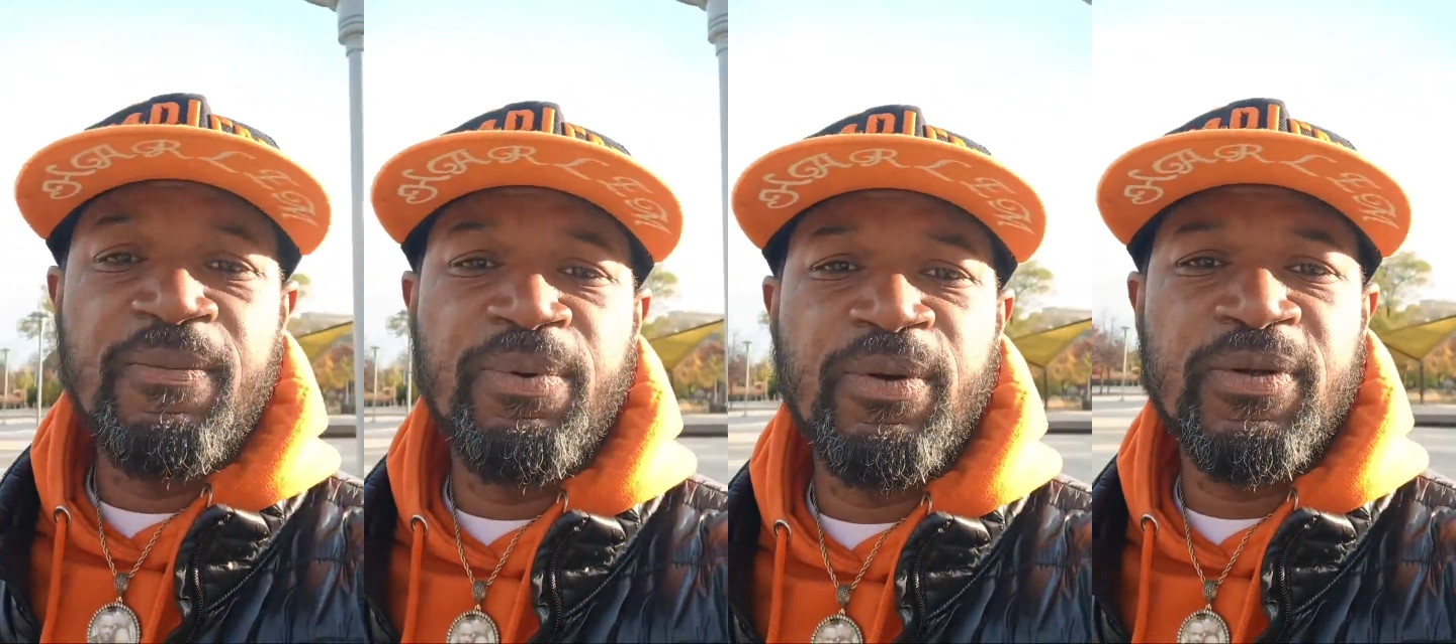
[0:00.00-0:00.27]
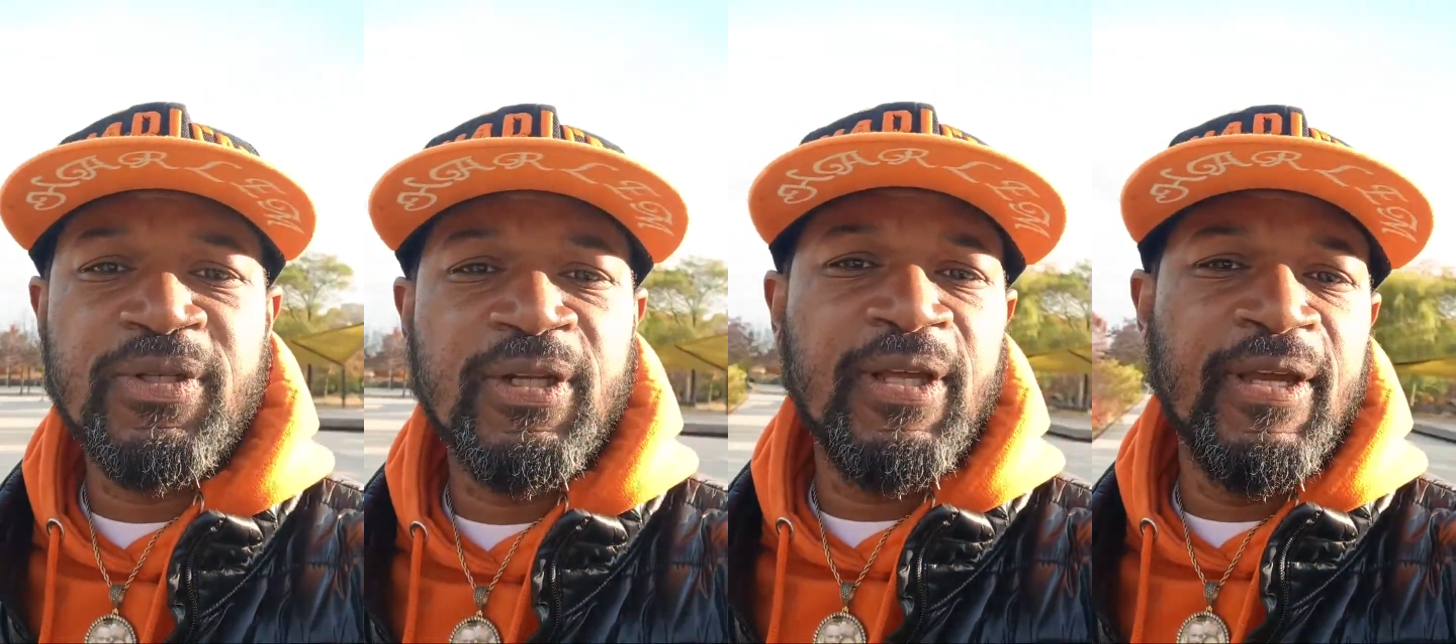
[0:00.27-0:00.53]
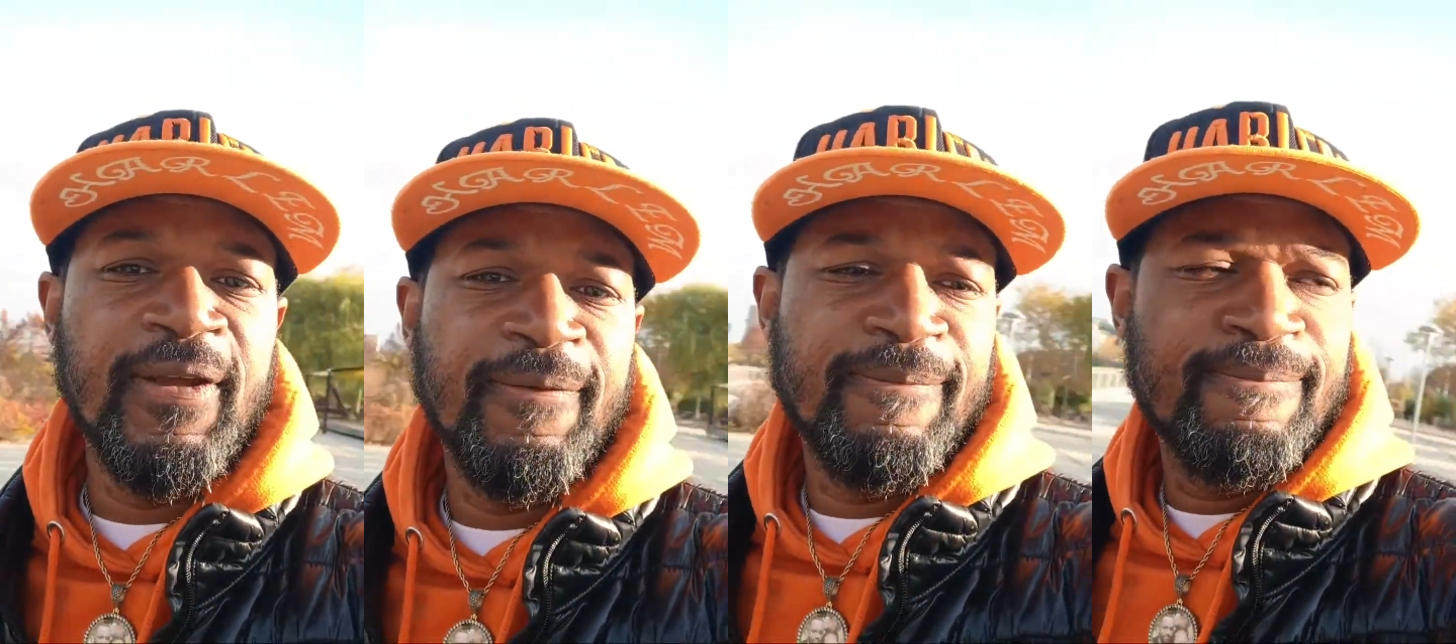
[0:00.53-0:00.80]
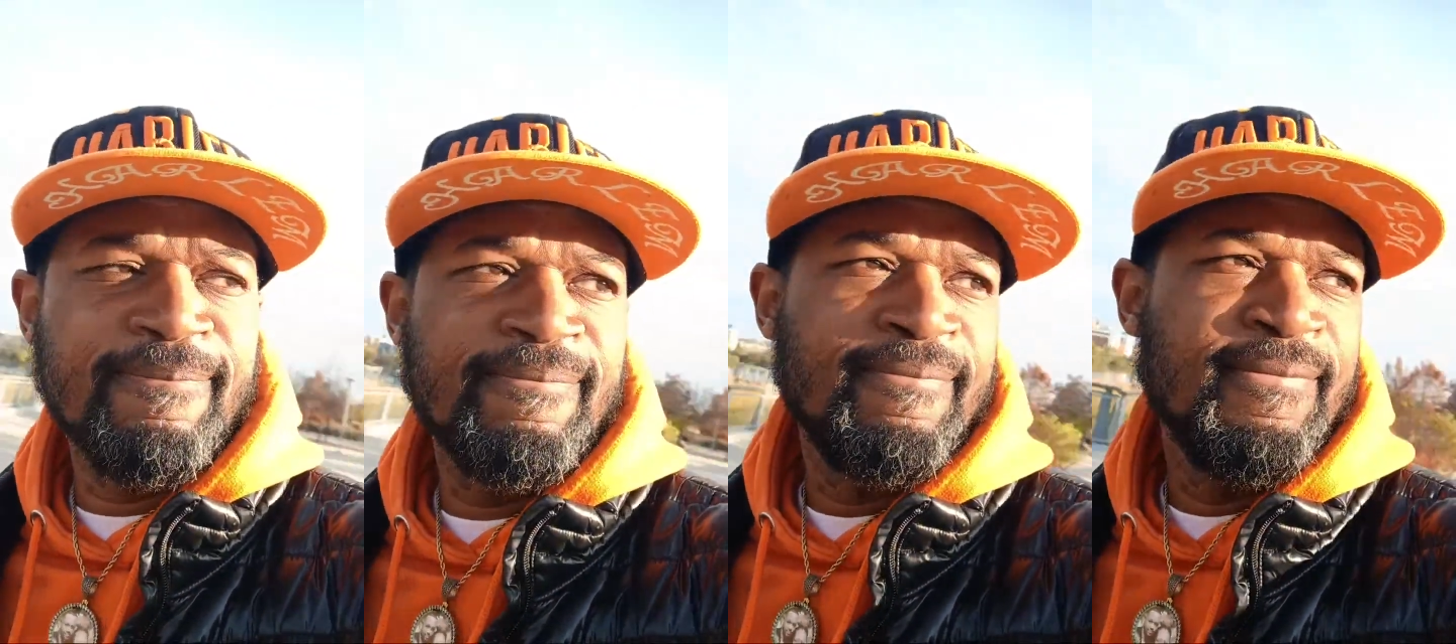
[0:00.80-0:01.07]
Bruce Lee?
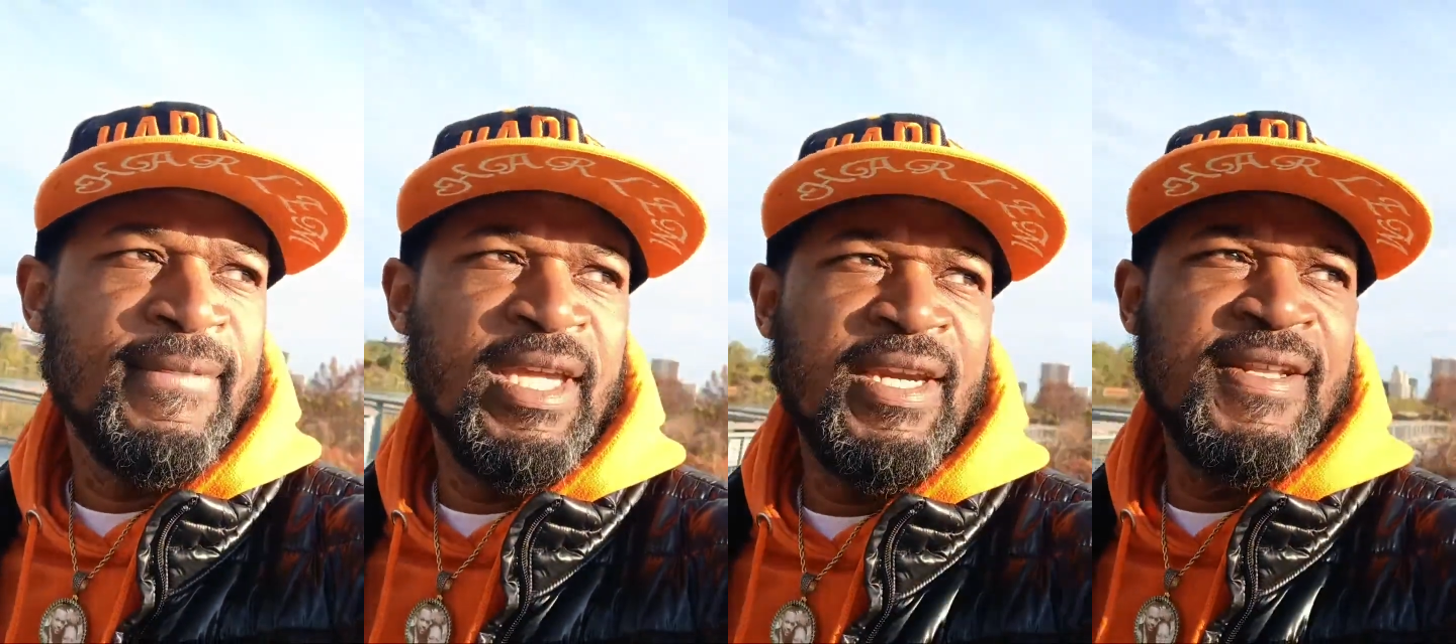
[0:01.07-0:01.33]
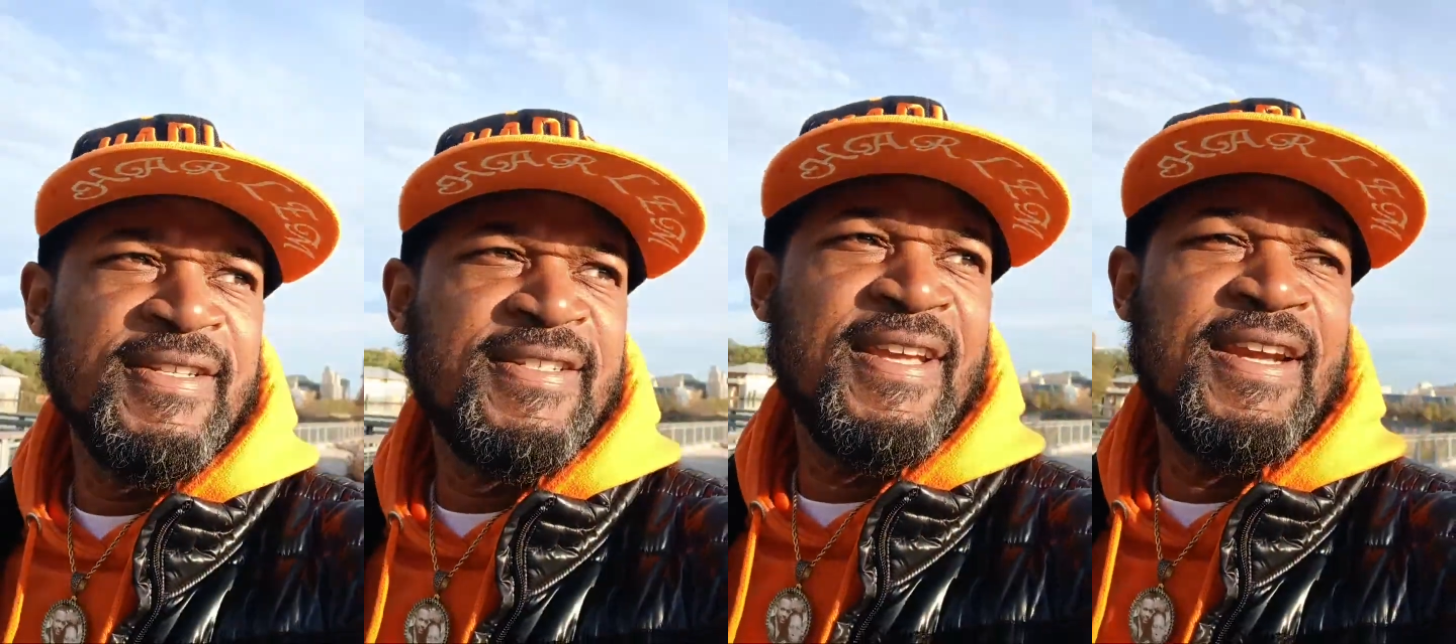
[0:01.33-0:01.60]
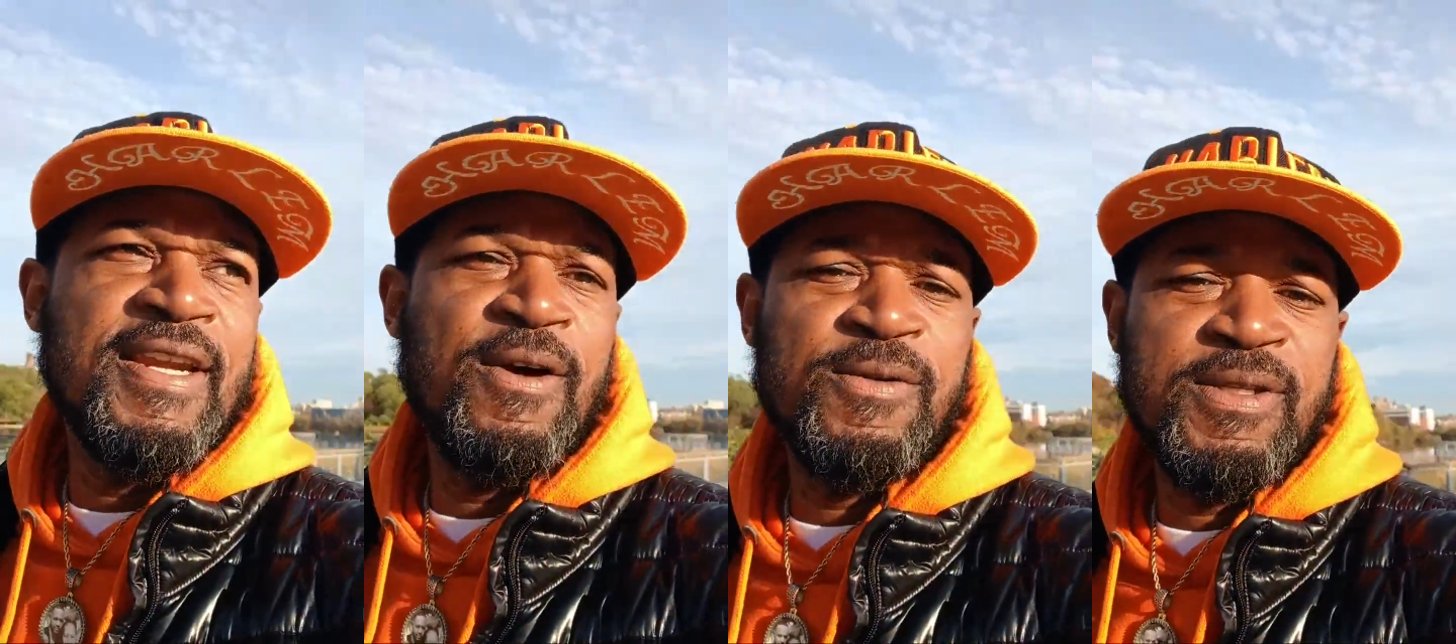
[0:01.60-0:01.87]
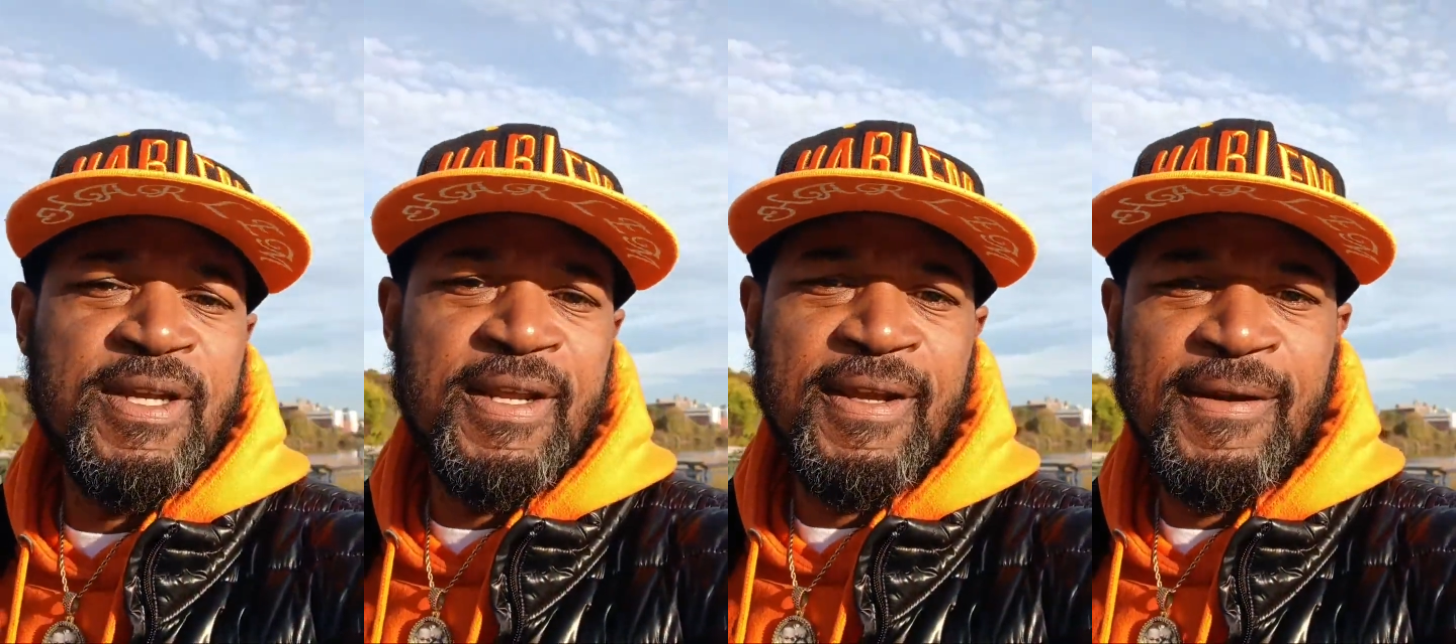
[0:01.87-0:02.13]
He didn't say no,
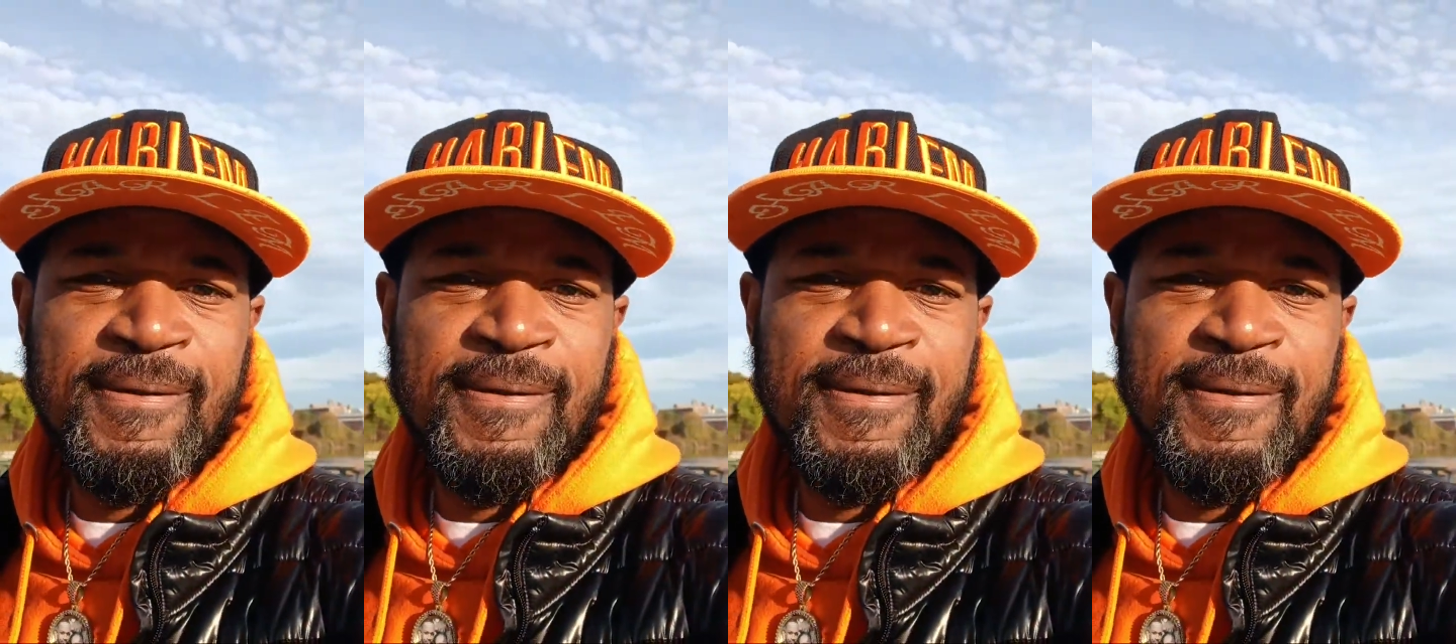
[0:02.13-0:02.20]
did he?